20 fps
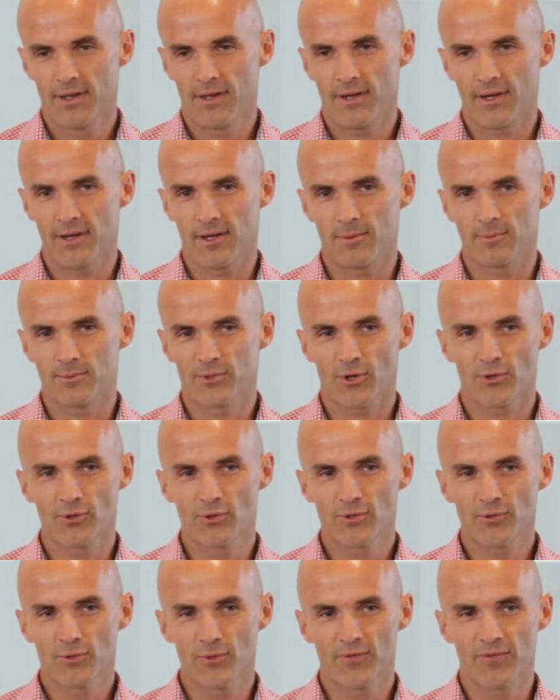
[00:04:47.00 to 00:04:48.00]
Um, so
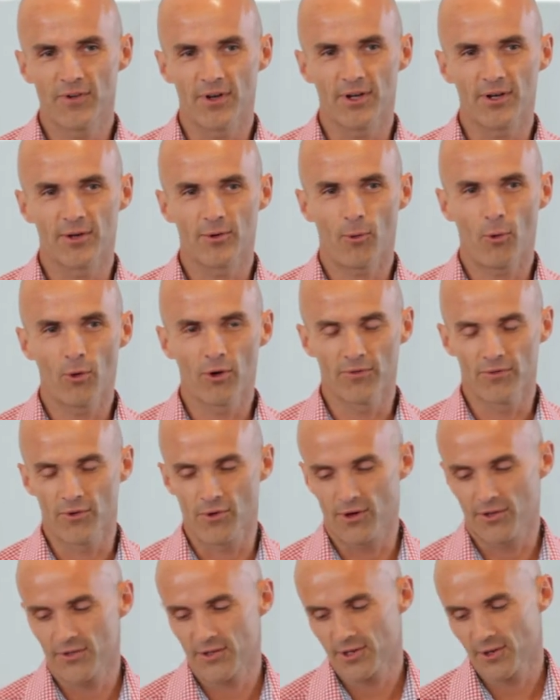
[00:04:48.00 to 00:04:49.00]
useful for all of
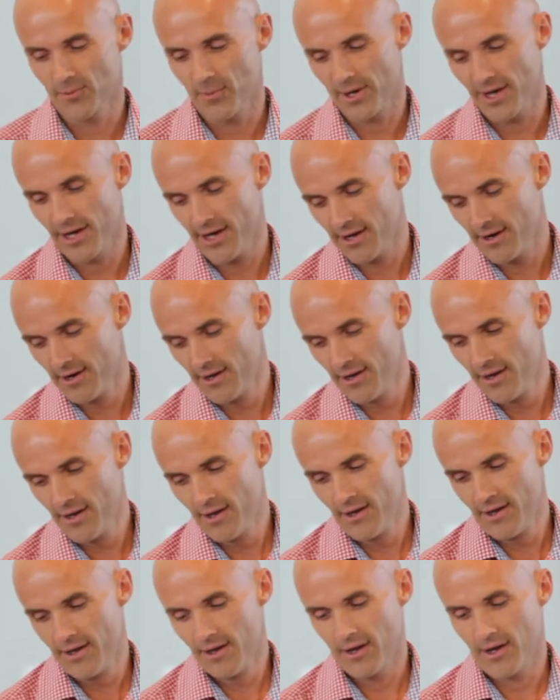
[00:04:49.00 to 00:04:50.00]
you to think about,
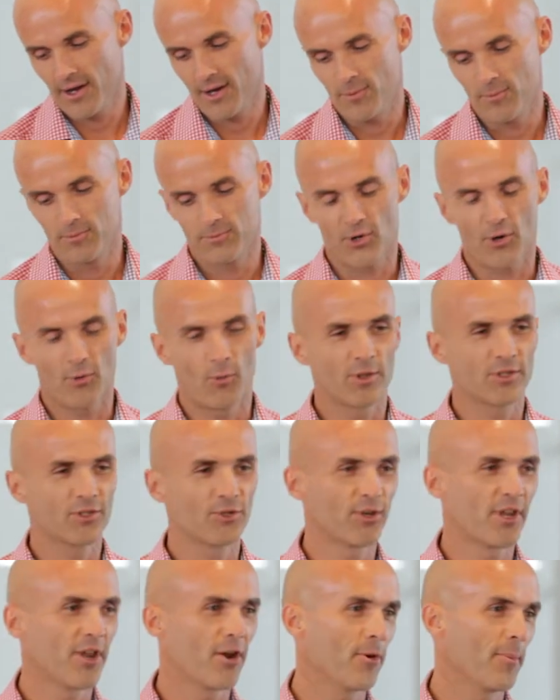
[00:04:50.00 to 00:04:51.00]
um, you know, what
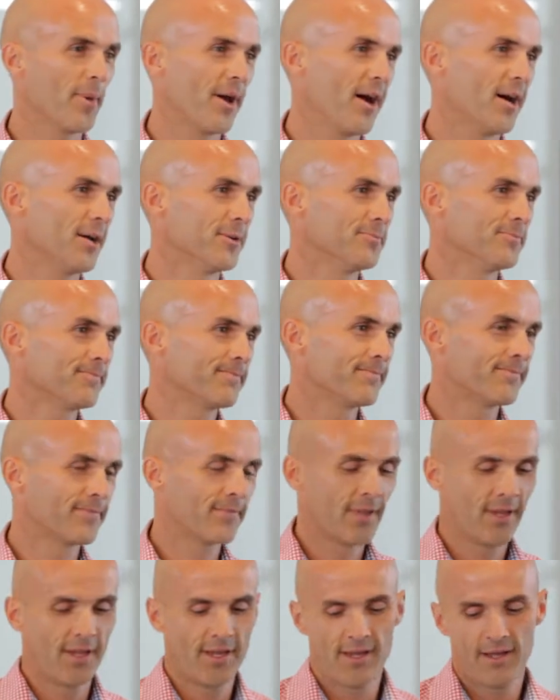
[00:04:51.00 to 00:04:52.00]
do you care about?
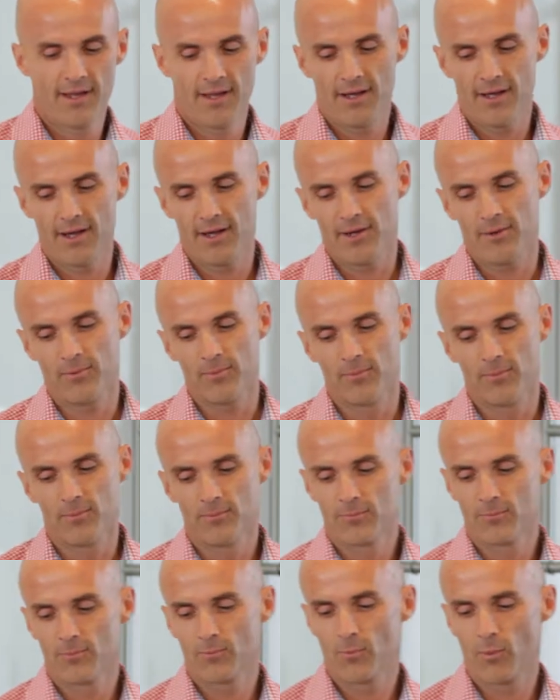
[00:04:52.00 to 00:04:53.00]
Um,
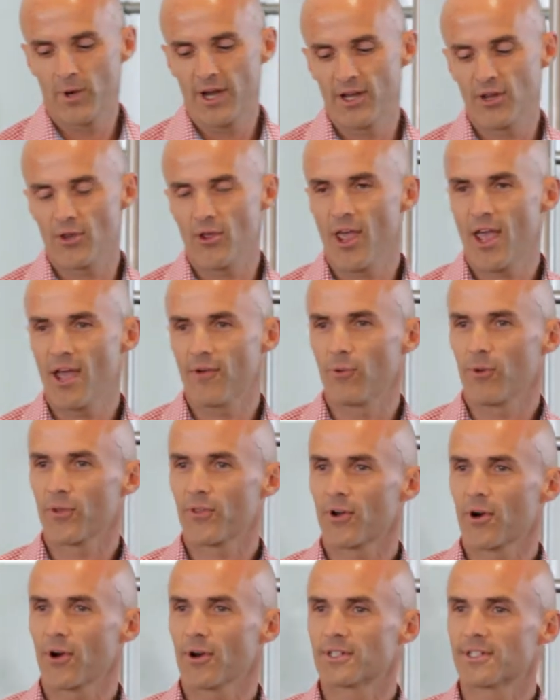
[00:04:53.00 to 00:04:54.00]
where do you have
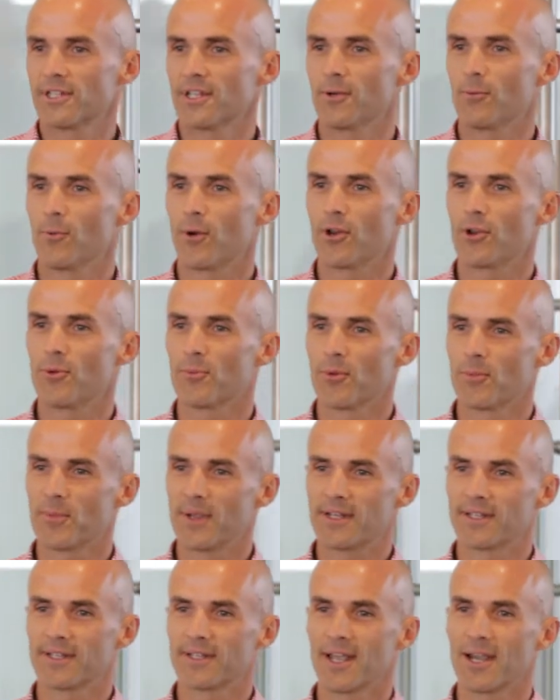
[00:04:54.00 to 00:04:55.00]
authority and what are you
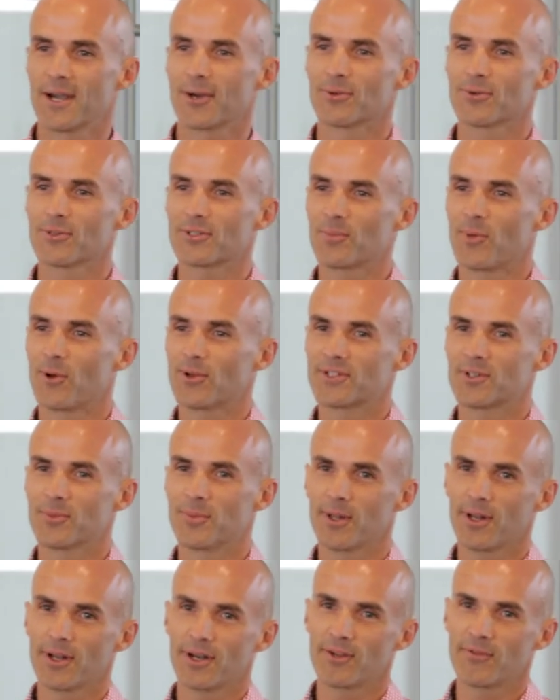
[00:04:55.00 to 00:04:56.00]
prepared to take
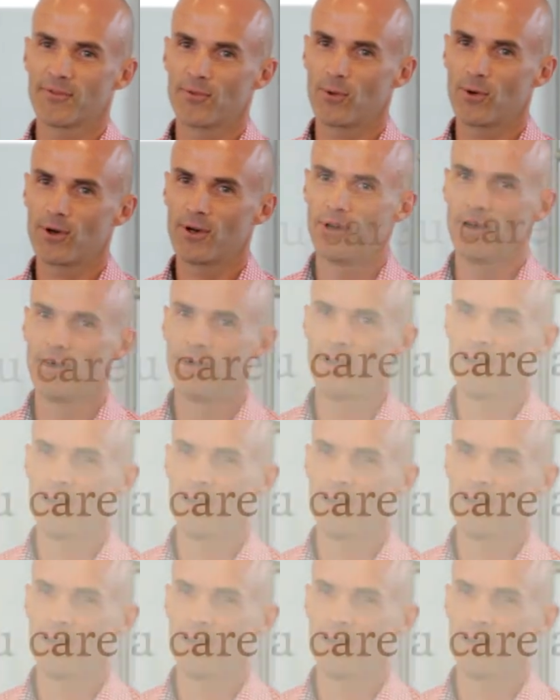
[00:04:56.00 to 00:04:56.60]
responsibility for?